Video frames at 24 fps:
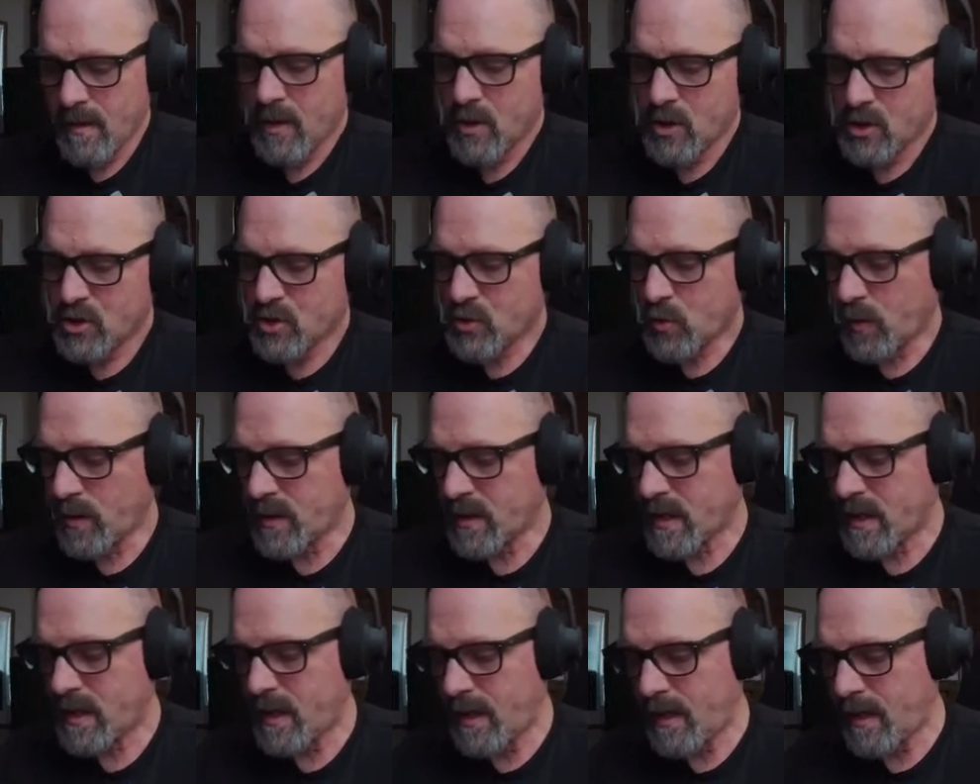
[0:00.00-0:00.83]
short
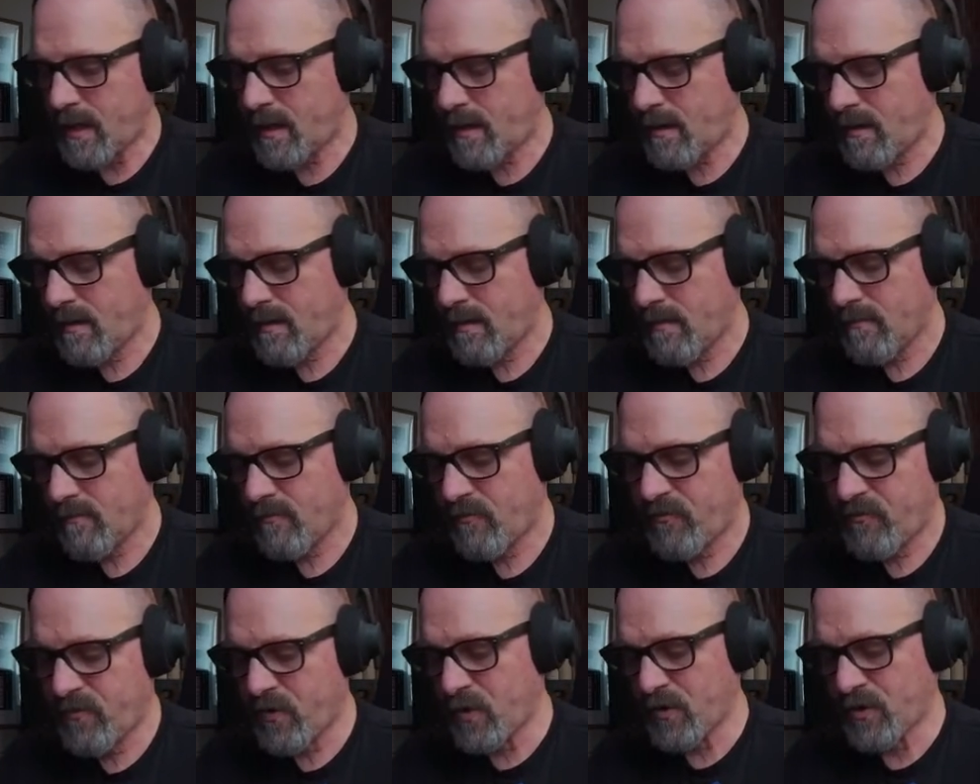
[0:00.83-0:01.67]
decay,
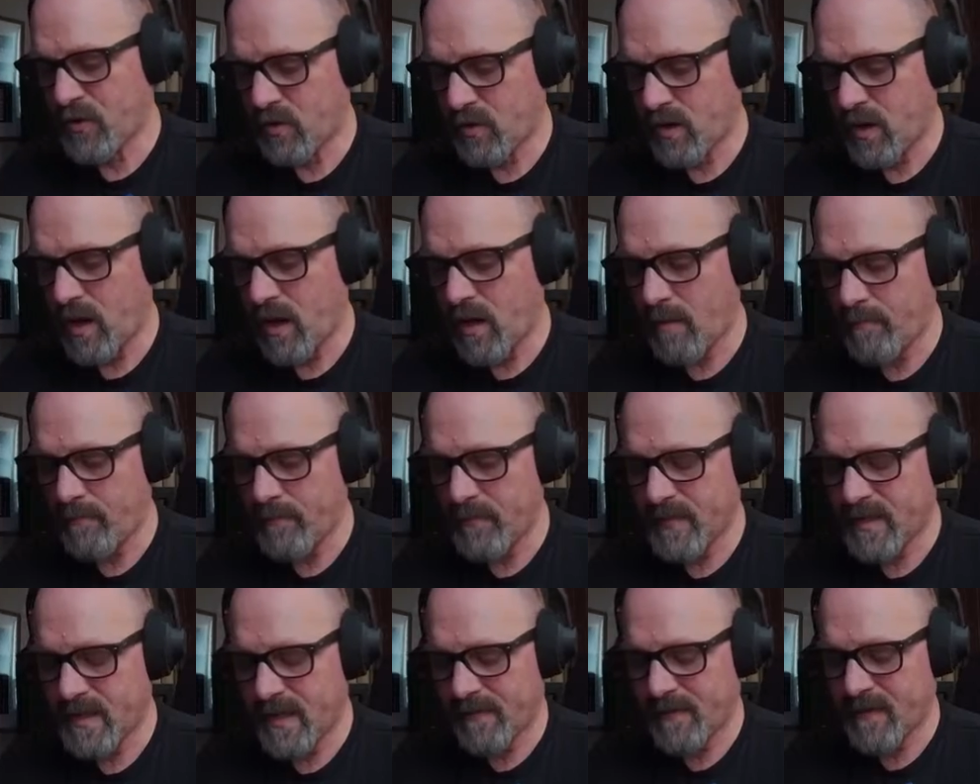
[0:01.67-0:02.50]
filtered up,
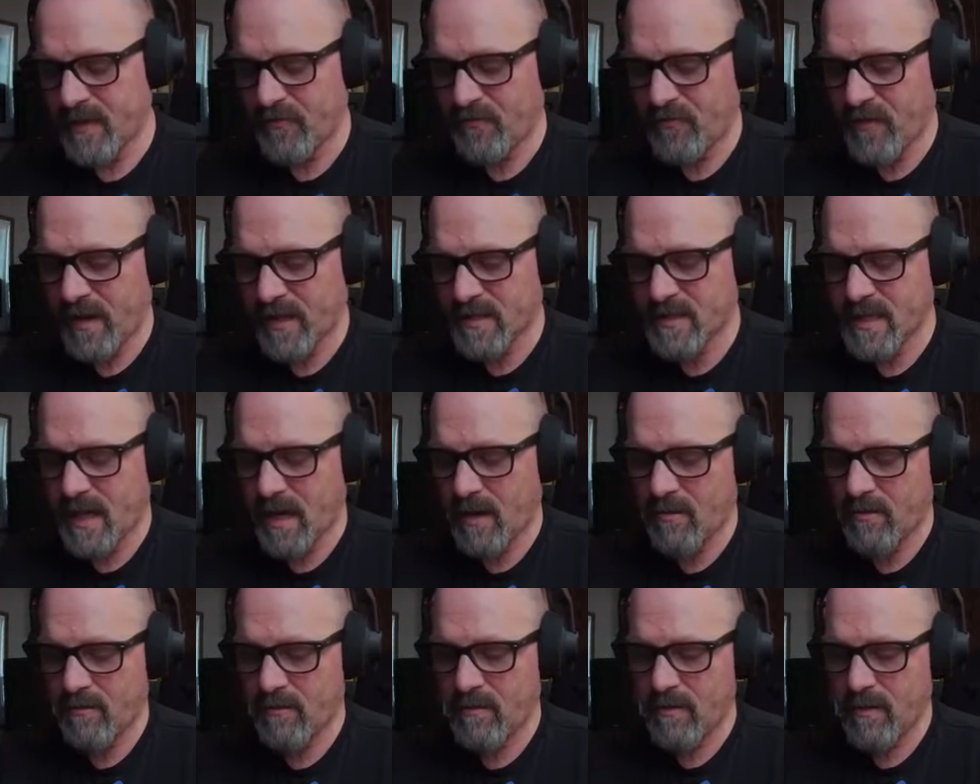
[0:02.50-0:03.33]
take the effects
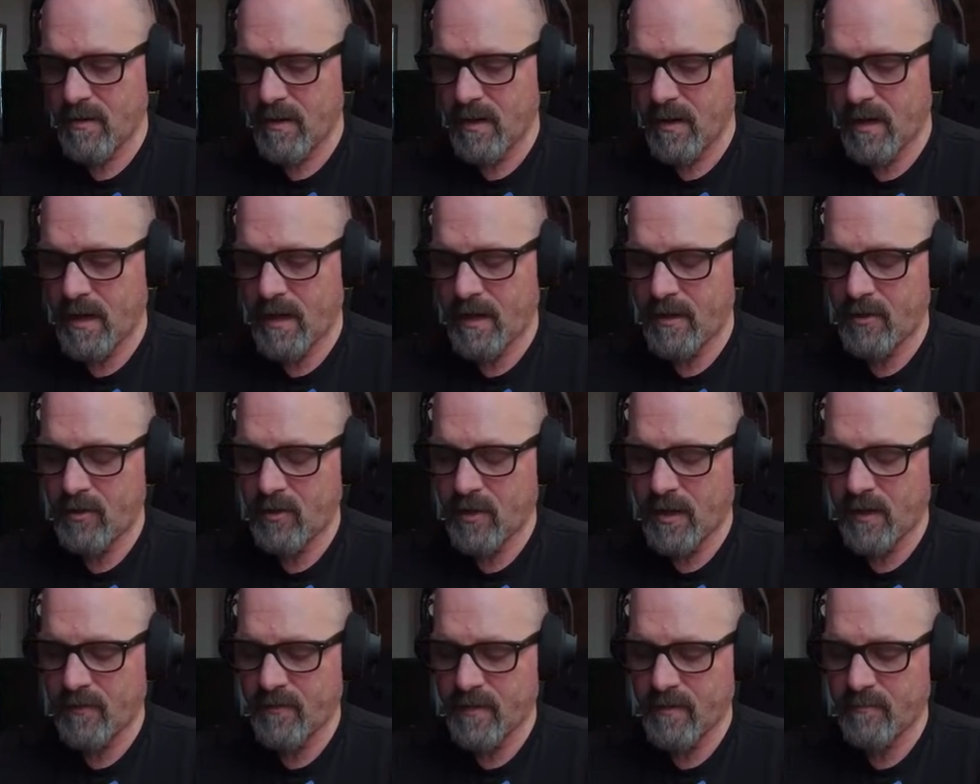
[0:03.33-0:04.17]
out, and you
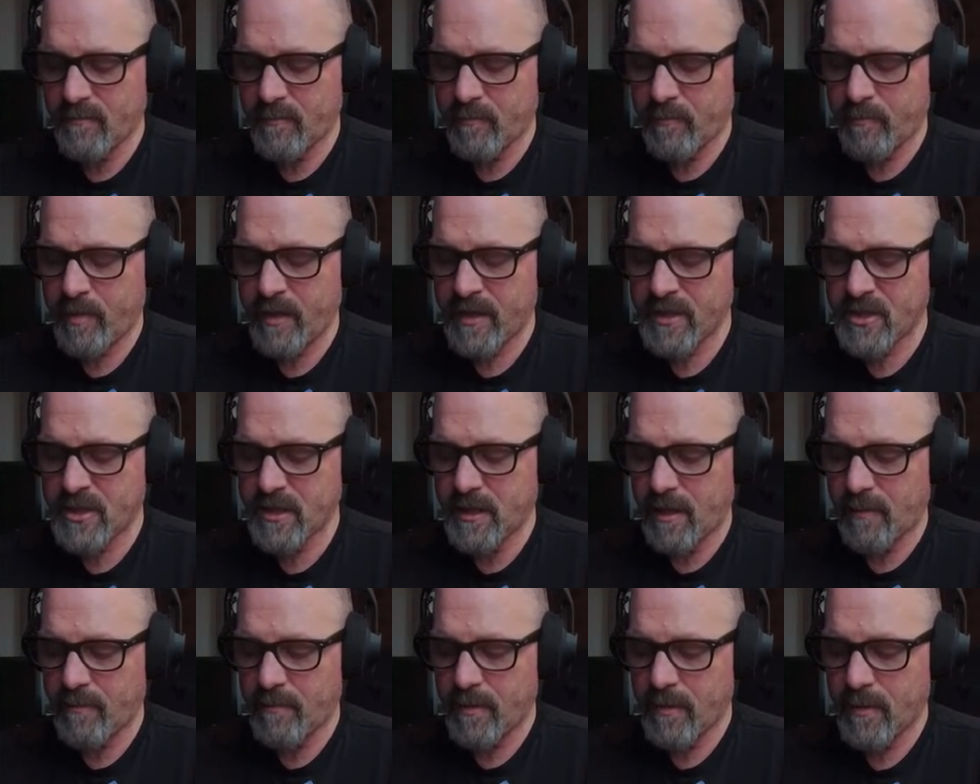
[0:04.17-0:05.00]
can even pitch it
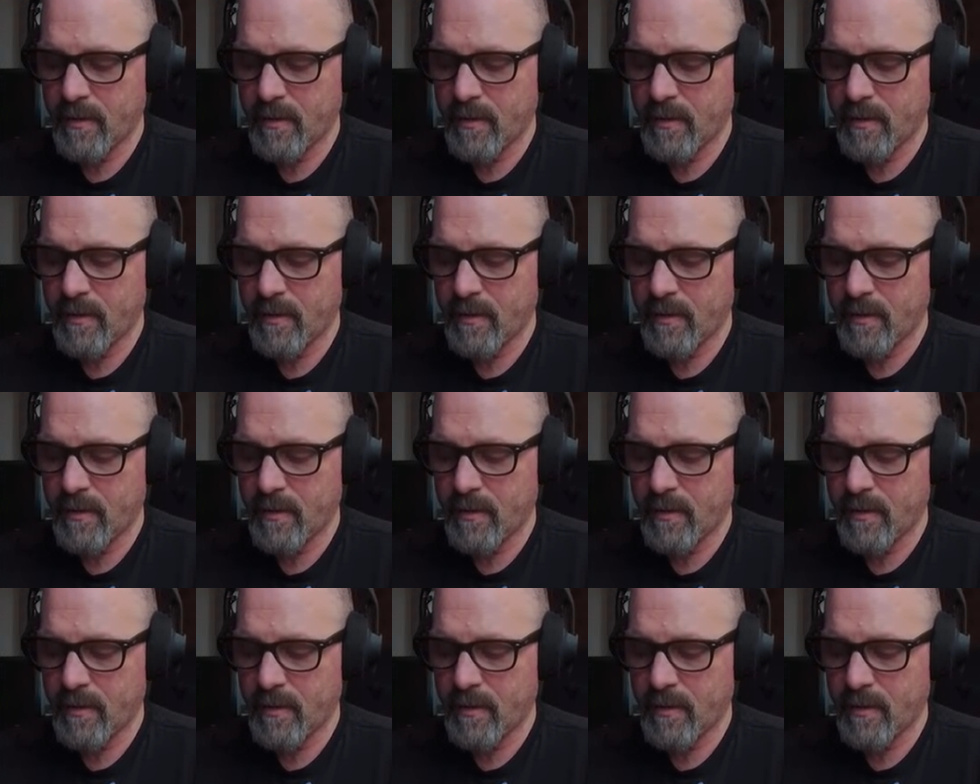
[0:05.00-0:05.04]
up.